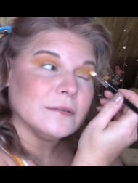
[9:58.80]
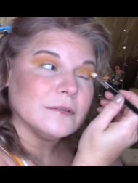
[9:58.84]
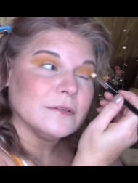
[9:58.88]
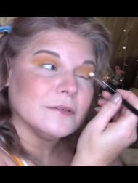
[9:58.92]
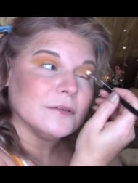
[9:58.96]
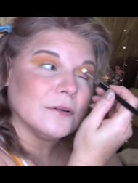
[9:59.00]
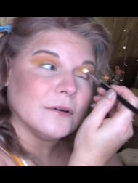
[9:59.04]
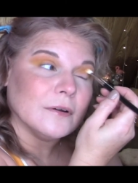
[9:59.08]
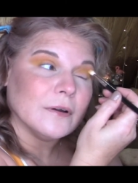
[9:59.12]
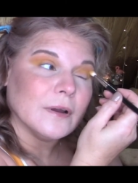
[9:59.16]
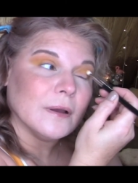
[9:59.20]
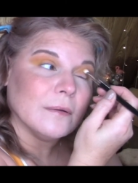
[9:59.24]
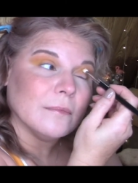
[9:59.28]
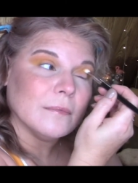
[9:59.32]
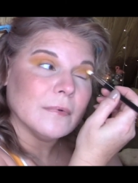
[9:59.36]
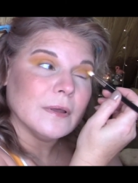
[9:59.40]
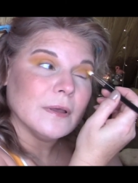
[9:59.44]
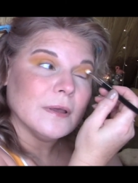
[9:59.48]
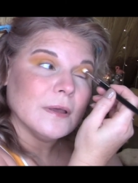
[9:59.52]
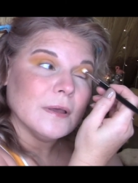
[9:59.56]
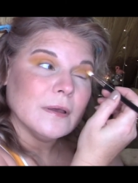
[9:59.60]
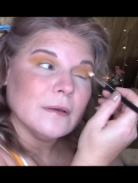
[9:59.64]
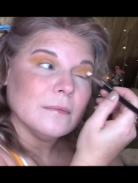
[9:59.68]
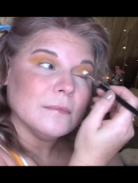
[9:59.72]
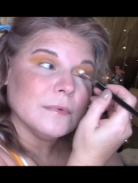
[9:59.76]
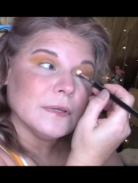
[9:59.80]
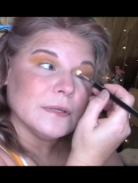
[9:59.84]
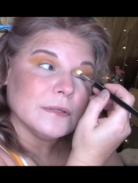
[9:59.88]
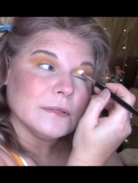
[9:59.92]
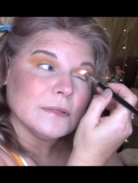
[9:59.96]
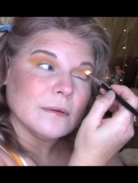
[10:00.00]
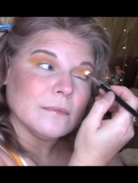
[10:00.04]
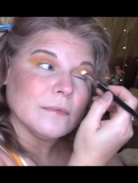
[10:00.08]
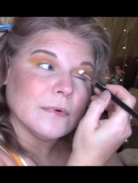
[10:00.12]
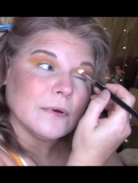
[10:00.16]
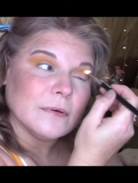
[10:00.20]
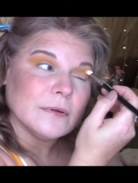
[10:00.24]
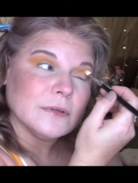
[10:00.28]
Instagram because
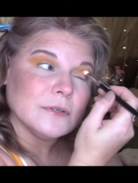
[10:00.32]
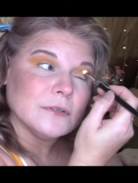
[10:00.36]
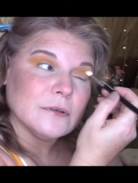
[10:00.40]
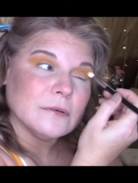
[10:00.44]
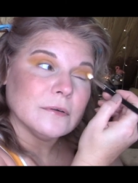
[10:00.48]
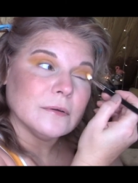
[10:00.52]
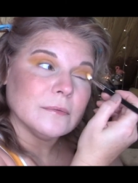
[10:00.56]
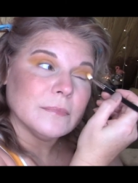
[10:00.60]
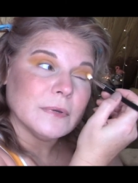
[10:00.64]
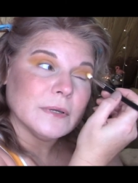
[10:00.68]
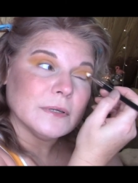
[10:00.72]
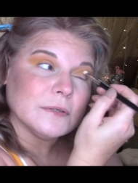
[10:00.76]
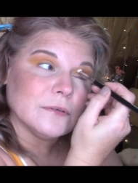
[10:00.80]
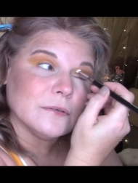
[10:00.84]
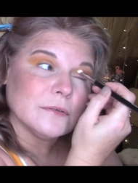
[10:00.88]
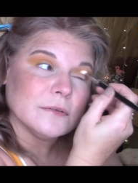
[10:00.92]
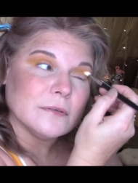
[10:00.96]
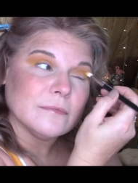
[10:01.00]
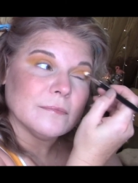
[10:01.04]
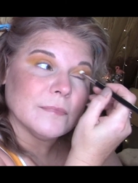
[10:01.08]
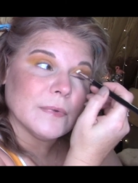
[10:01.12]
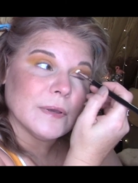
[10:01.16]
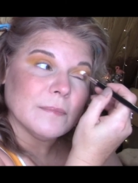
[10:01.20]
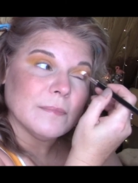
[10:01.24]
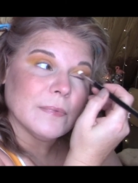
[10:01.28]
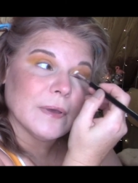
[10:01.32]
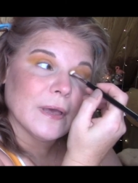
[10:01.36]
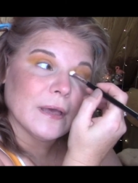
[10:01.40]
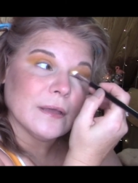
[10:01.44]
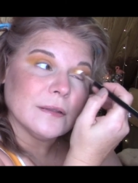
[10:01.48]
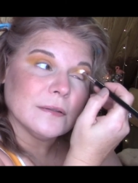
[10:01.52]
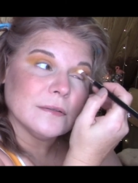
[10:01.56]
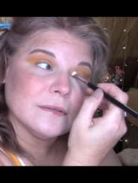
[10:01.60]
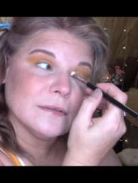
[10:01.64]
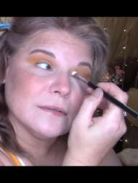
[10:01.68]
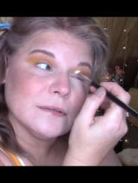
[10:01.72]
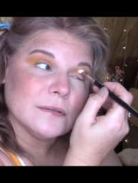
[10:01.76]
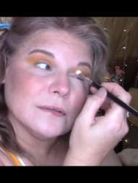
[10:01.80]
I'm always showing pictures of my
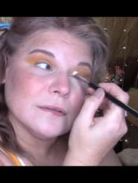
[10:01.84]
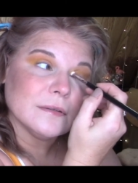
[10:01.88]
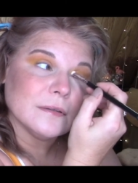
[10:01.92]
pets.